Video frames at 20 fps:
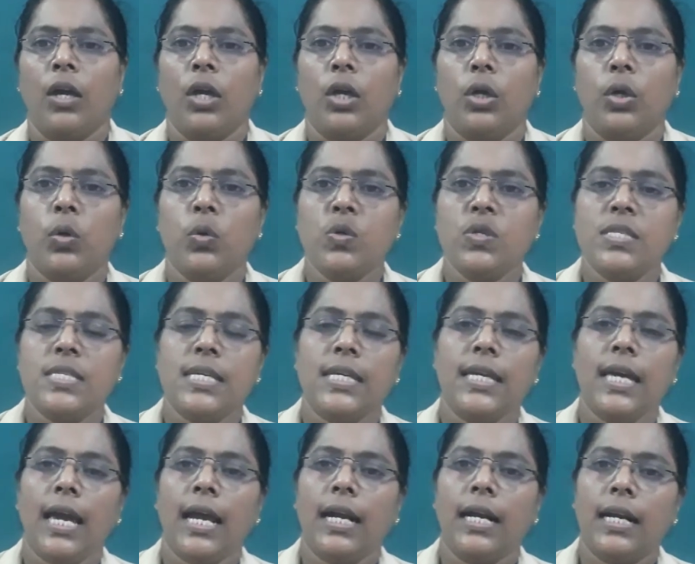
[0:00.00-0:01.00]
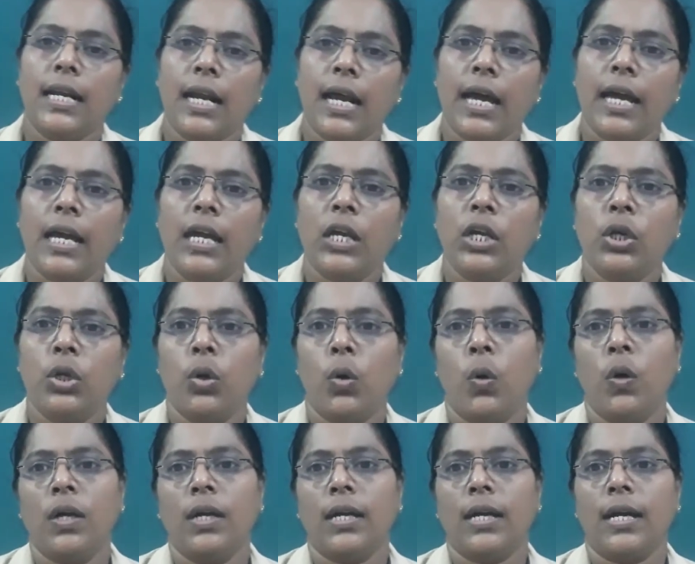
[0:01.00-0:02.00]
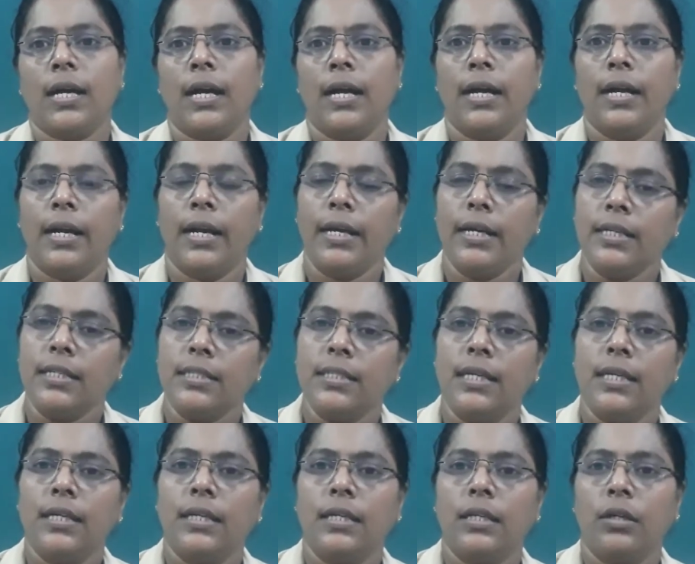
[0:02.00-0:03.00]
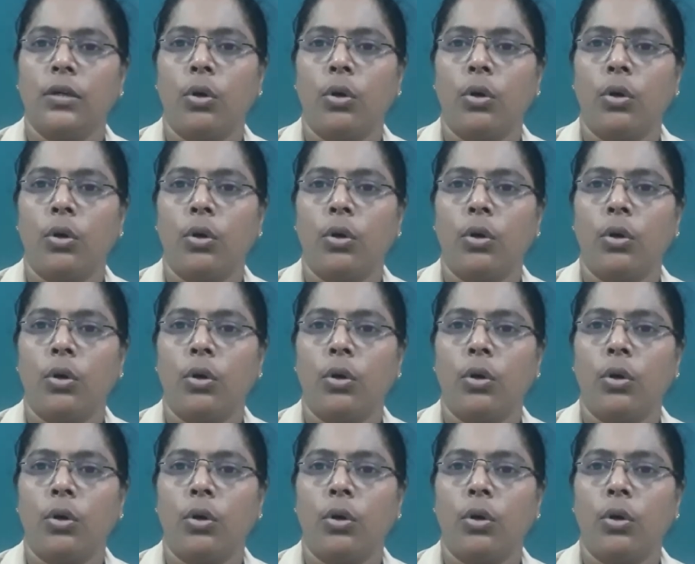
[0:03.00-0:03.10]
Using a dry, non-conducting